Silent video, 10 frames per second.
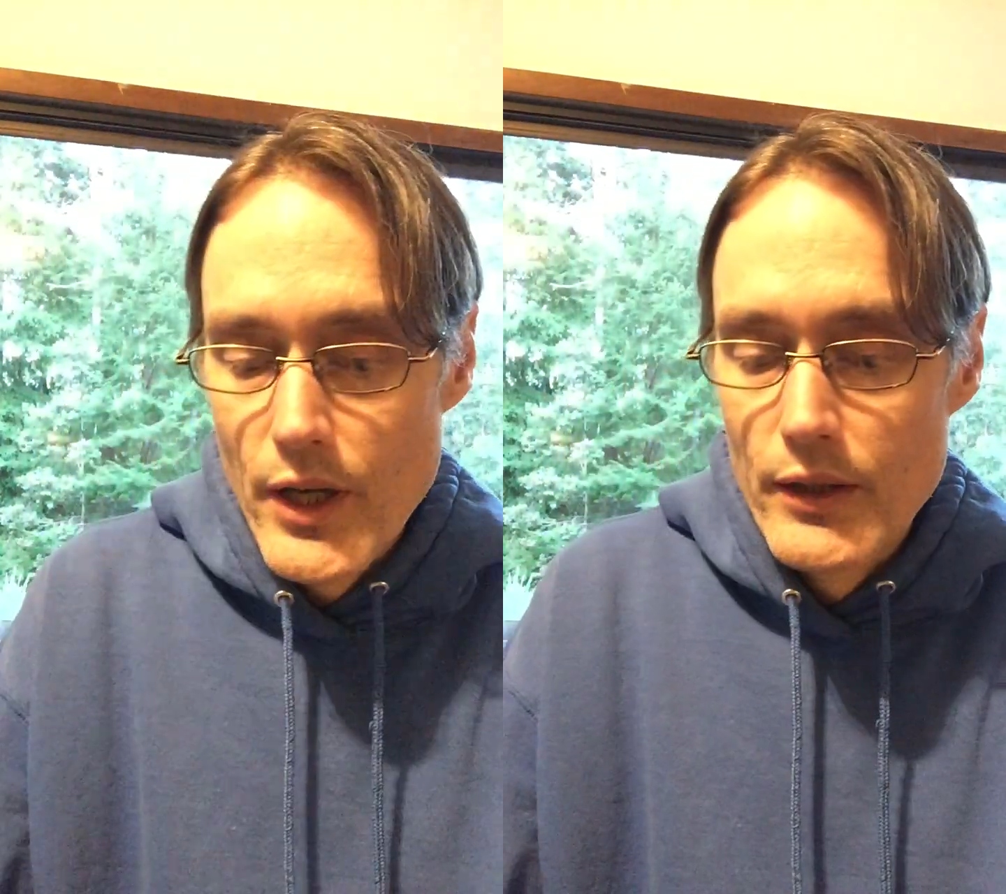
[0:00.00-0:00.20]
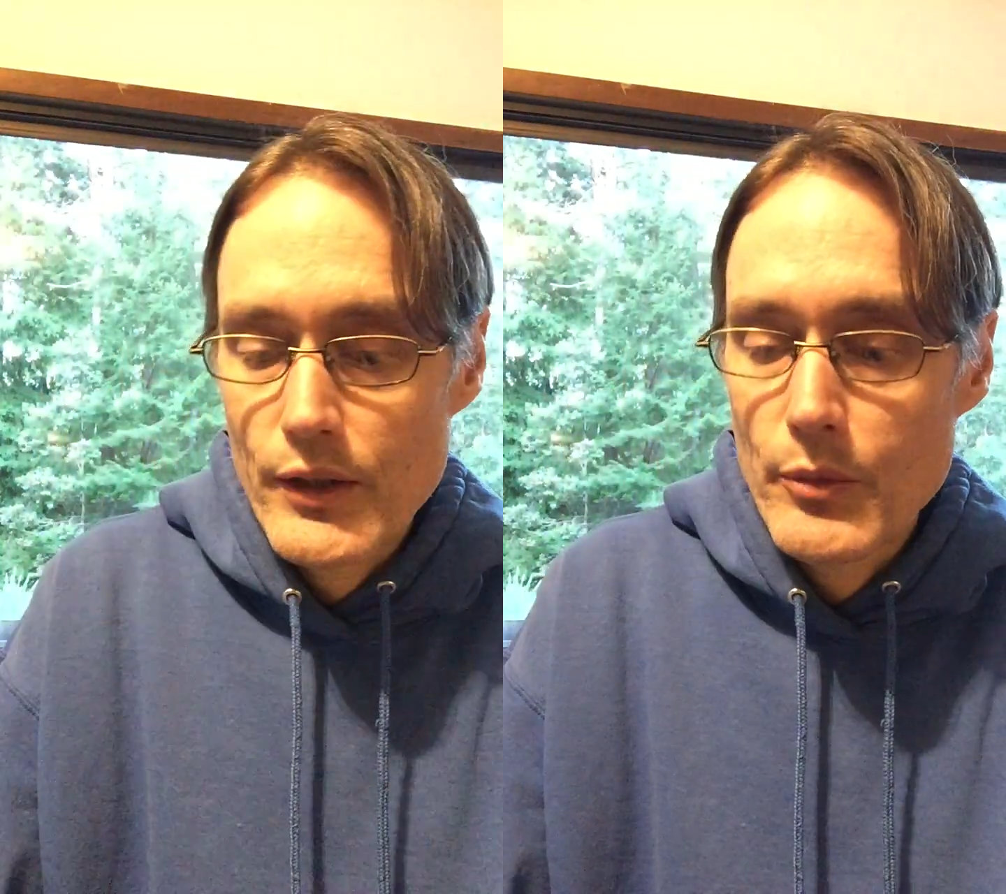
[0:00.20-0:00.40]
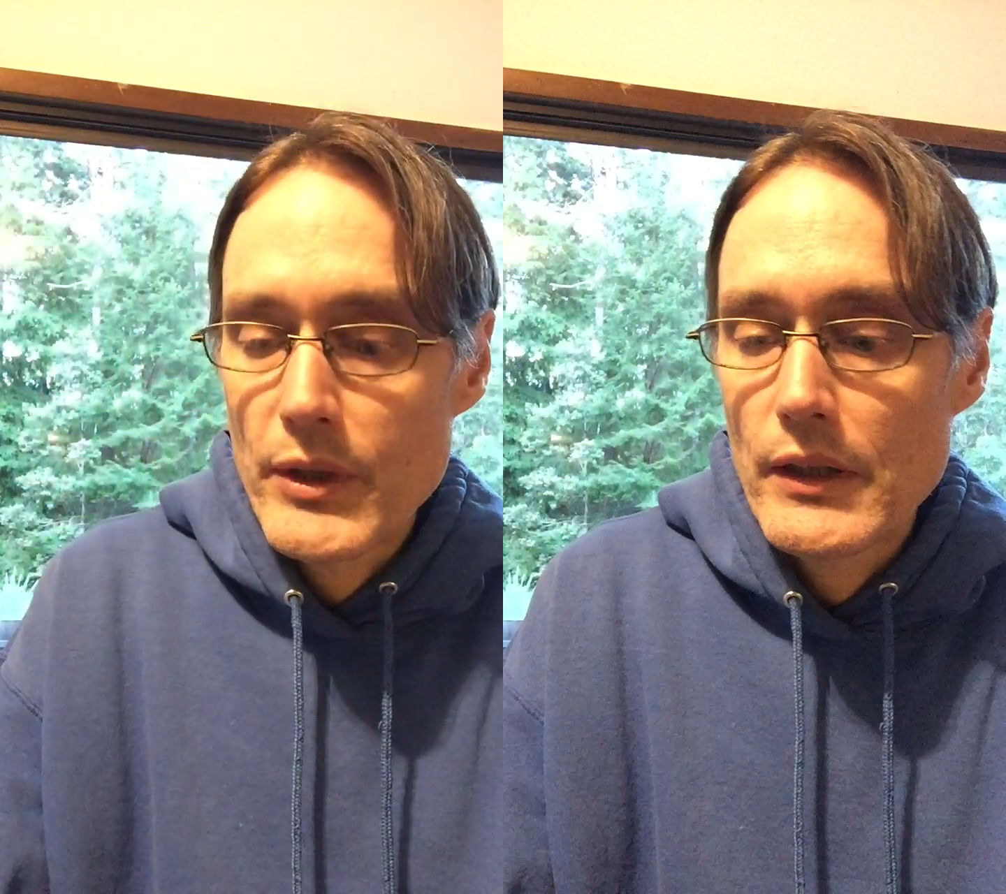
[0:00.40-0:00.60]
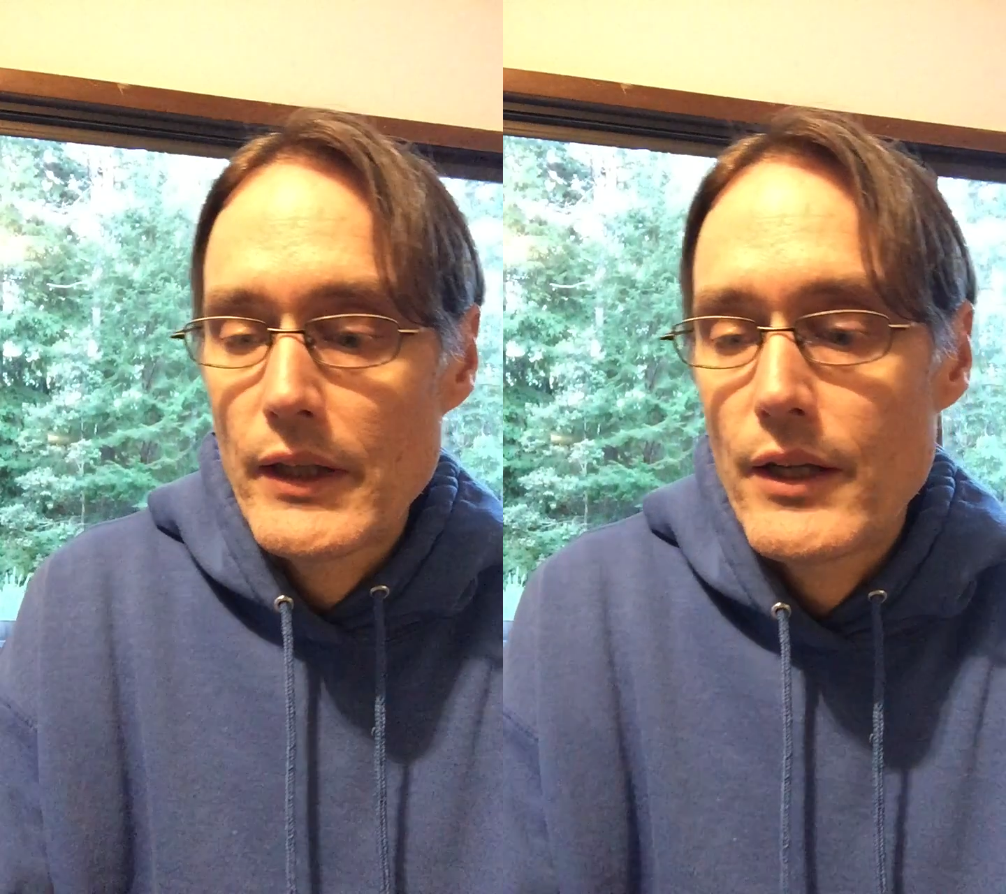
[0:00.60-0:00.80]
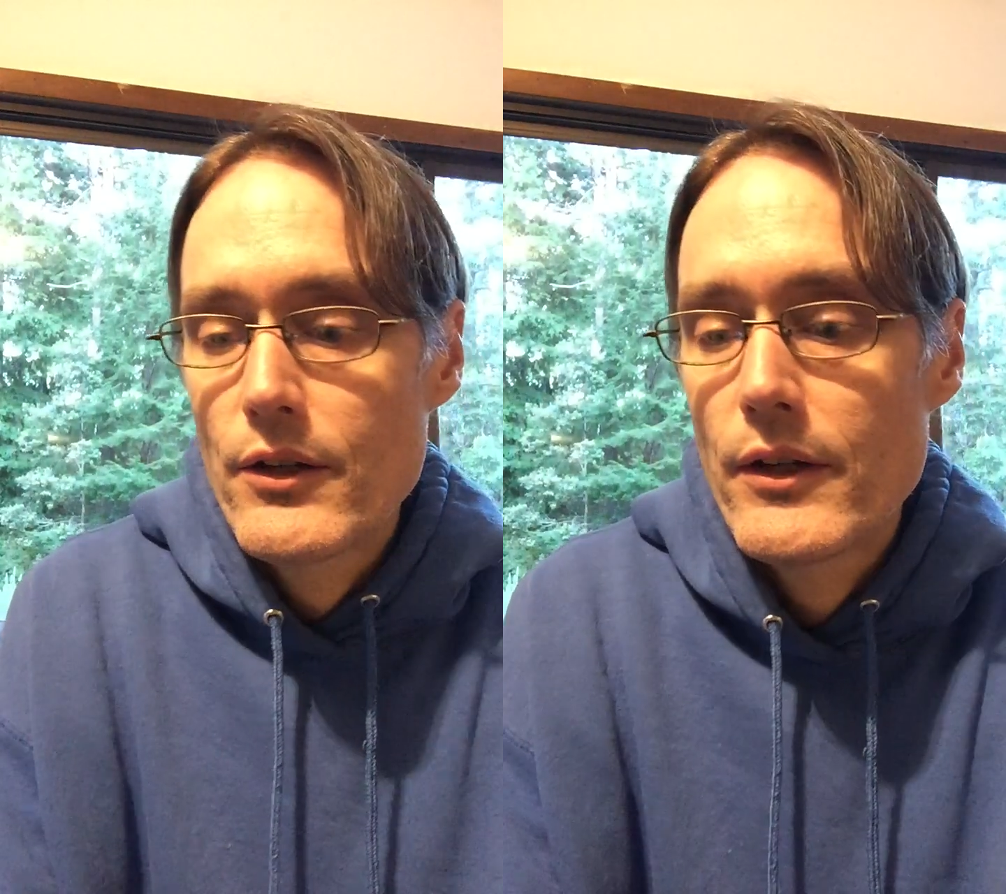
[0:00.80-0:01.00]
little bit
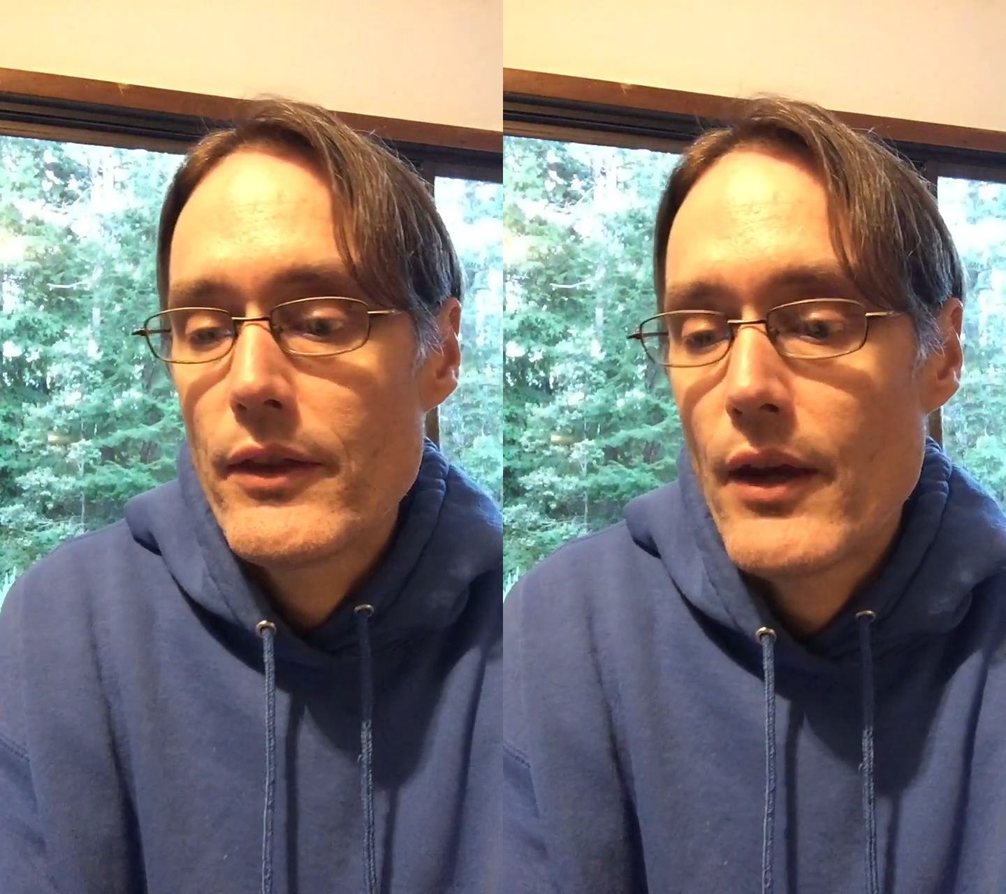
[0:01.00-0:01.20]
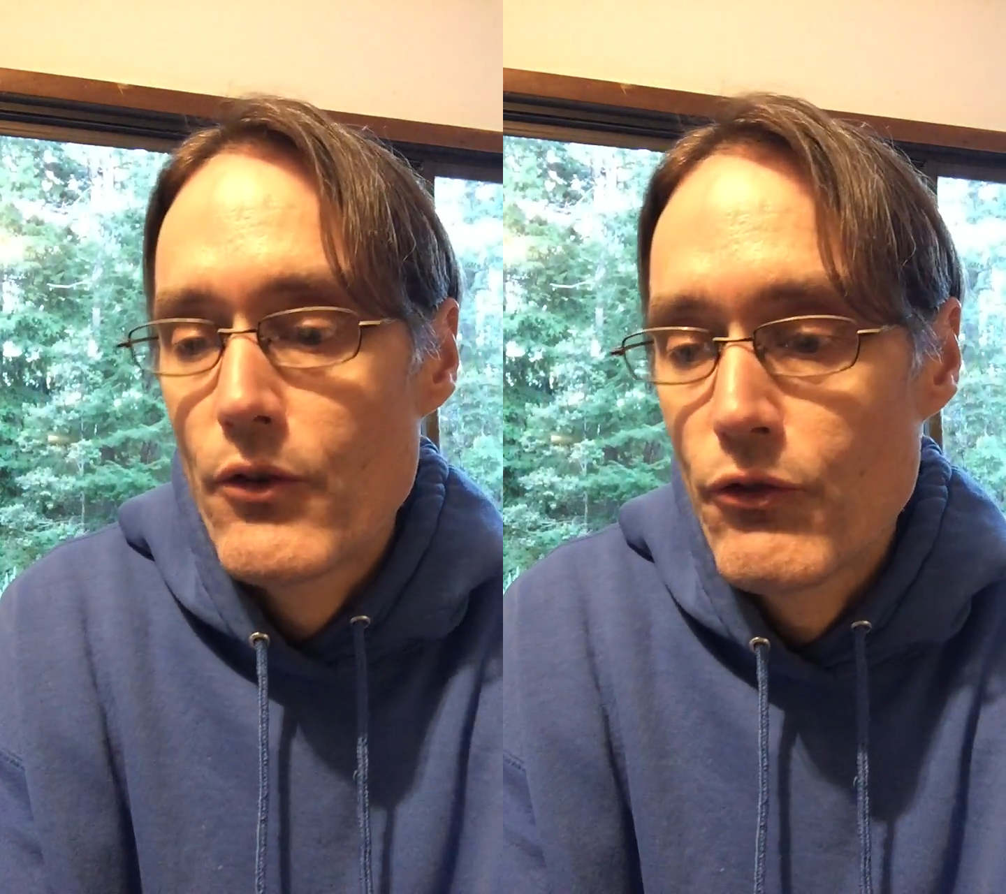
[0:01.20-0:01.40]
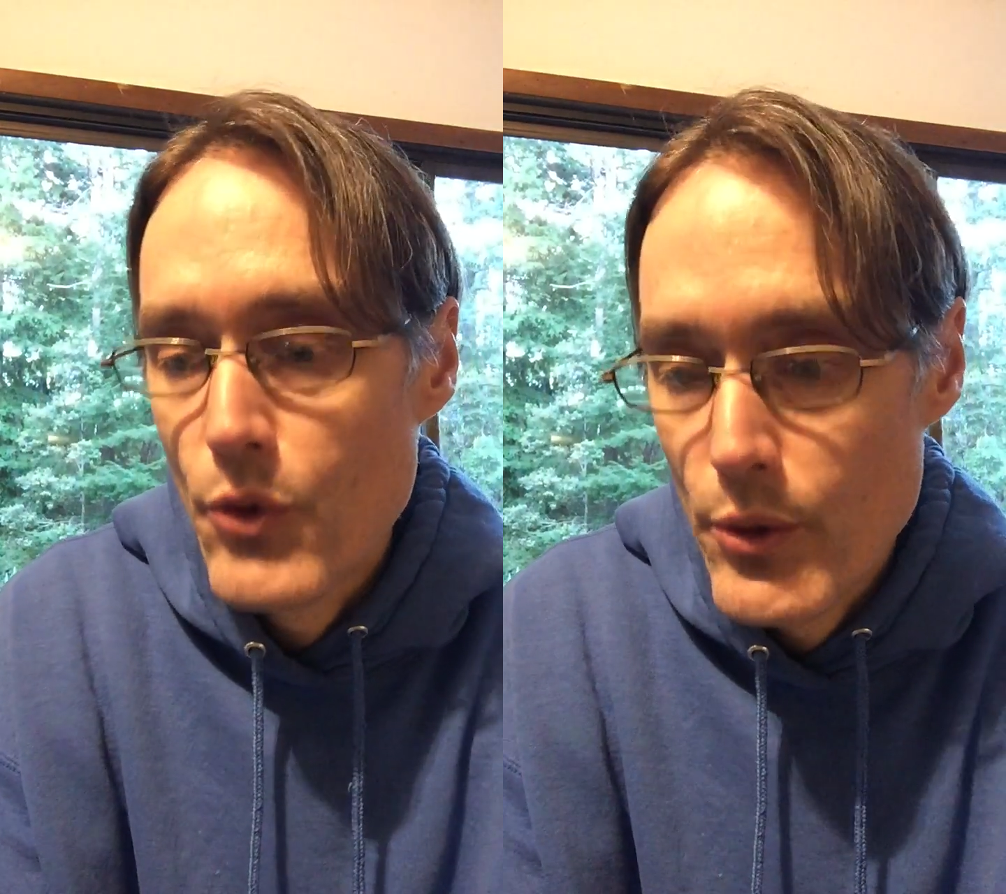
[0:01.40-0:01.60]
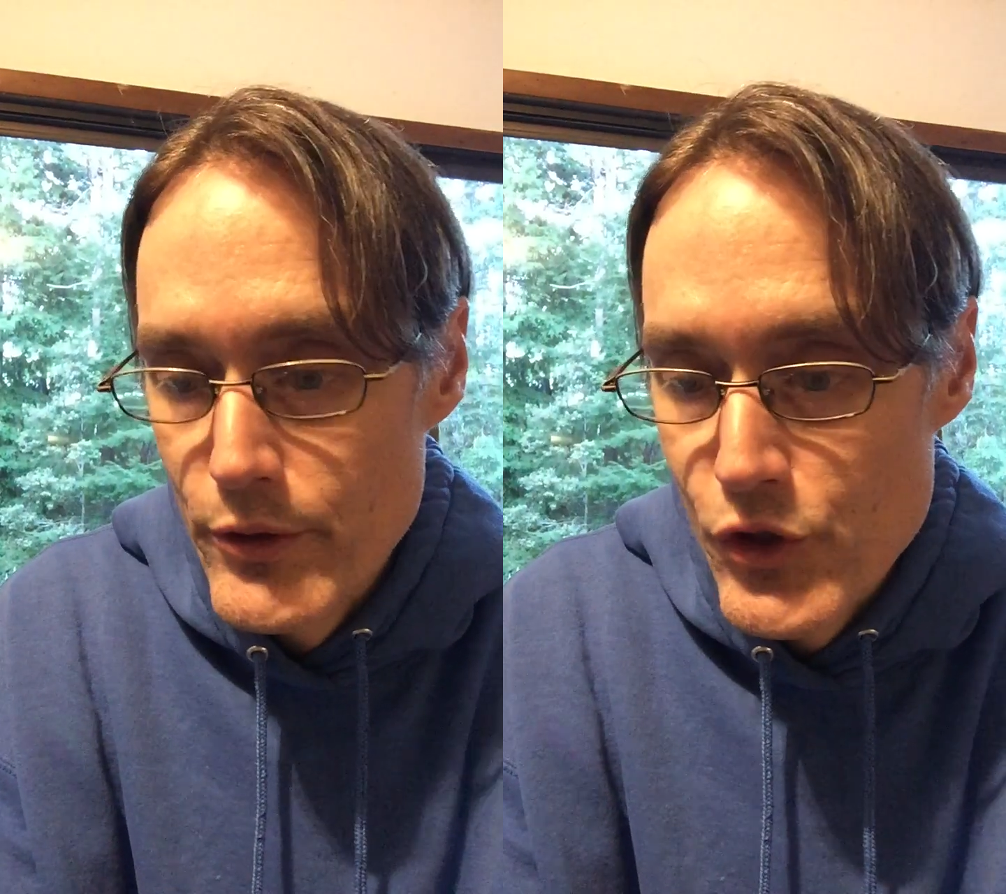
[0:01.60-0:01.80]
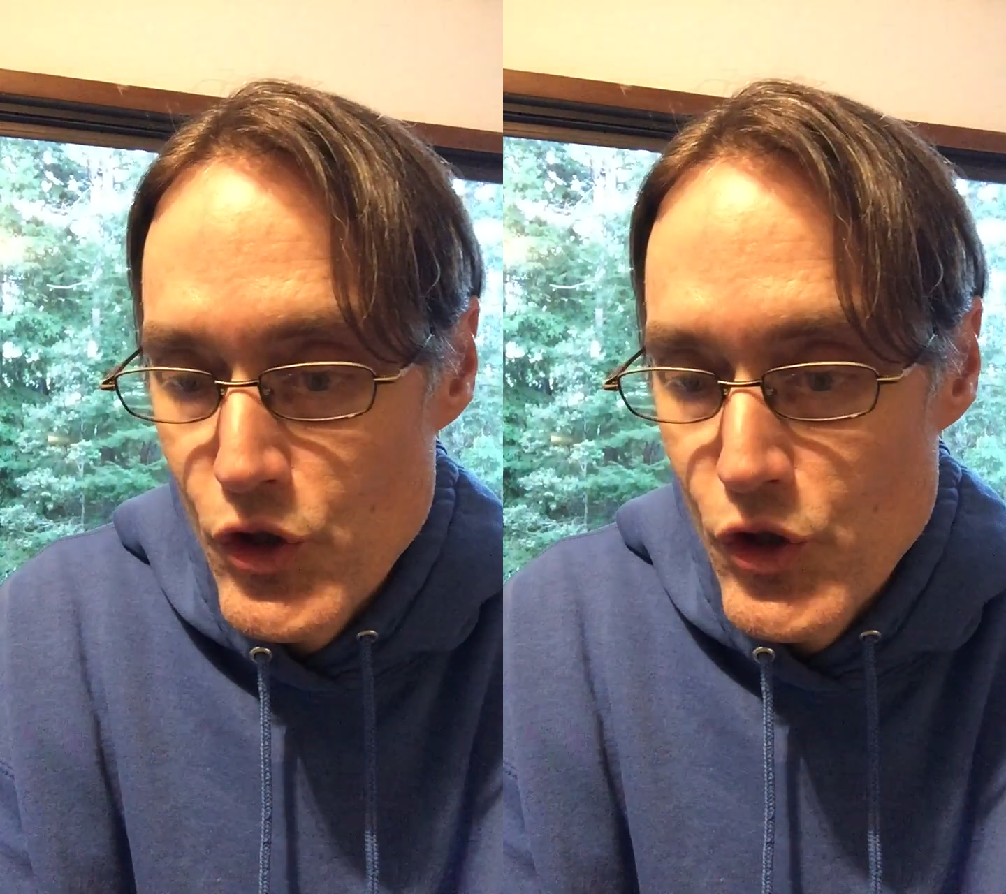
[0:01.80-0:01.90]
later in that forward